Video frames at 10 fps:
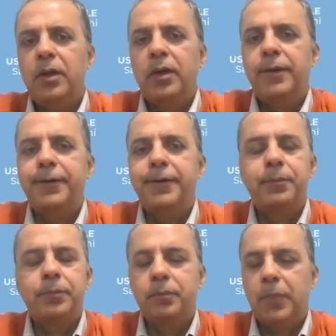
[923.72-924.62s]

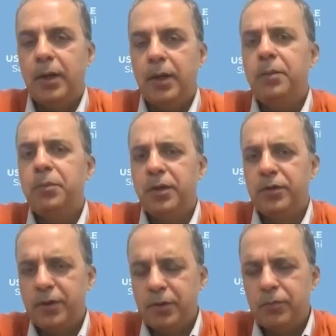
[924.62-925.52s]
IM
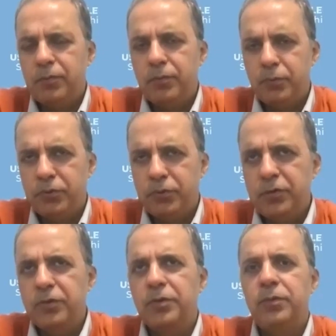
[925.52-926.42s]
does have
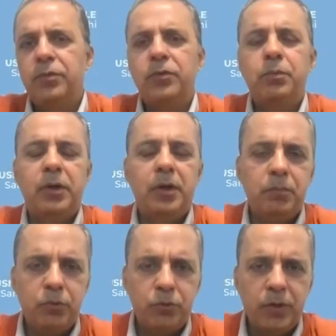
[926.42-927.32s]
positions,
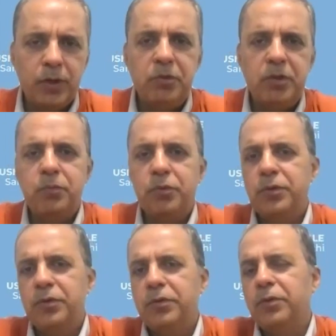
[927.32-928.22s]
prelim programs have
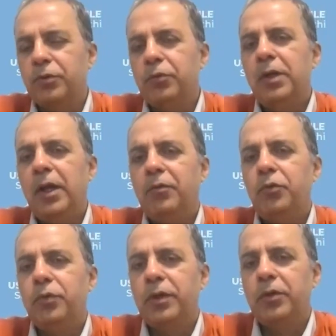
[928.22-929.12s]
positions. So we'll have
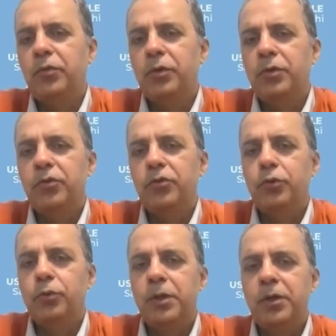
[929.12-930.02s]
to wait for the
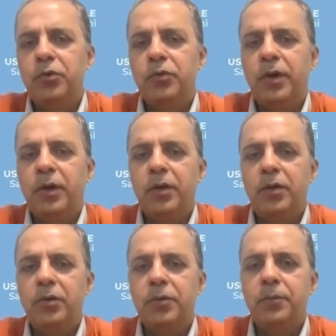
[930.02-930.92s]
SOAP day to find
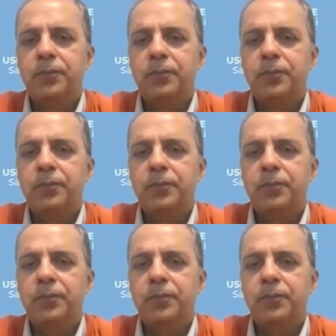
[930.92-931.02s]
out.